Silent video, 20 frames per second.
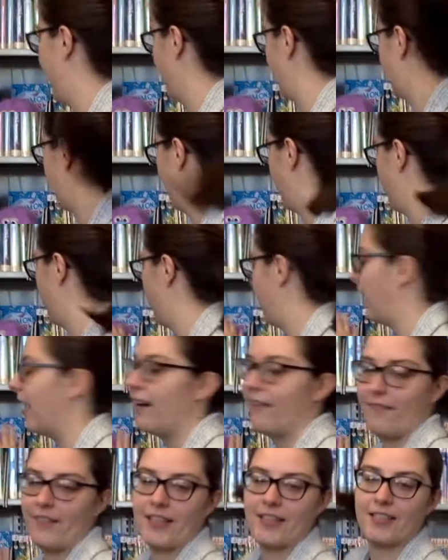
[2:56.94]
so while
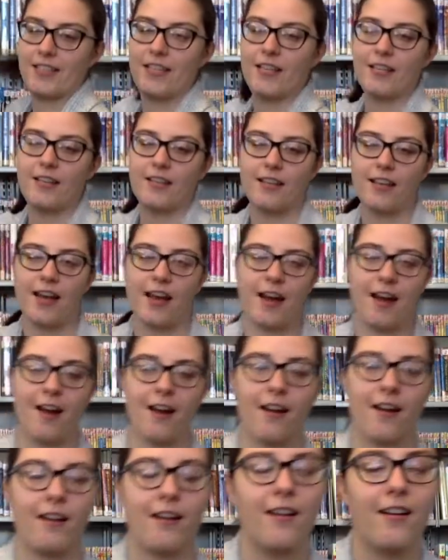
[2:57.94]
Alfie's sitting there,
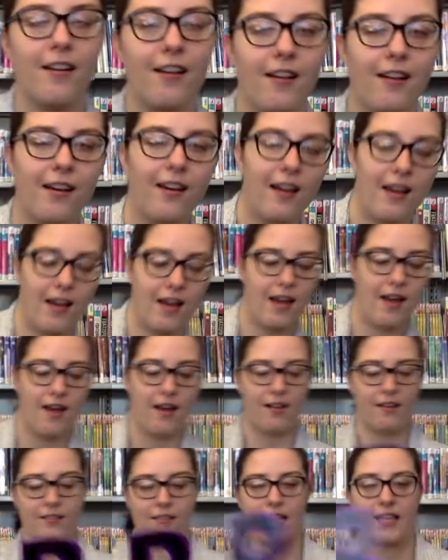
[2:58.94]

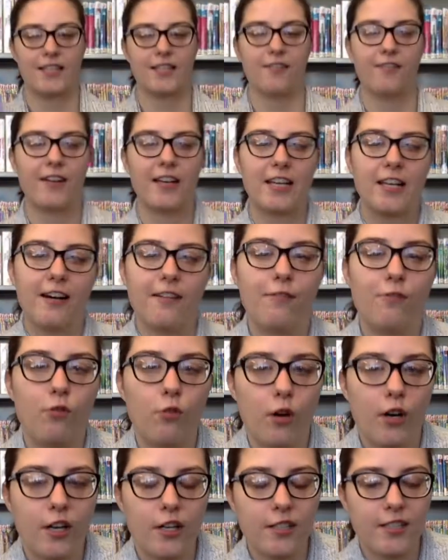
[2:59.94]
let's think of
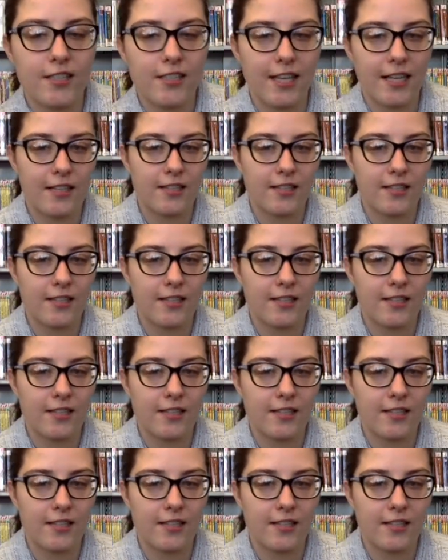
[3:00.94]
words that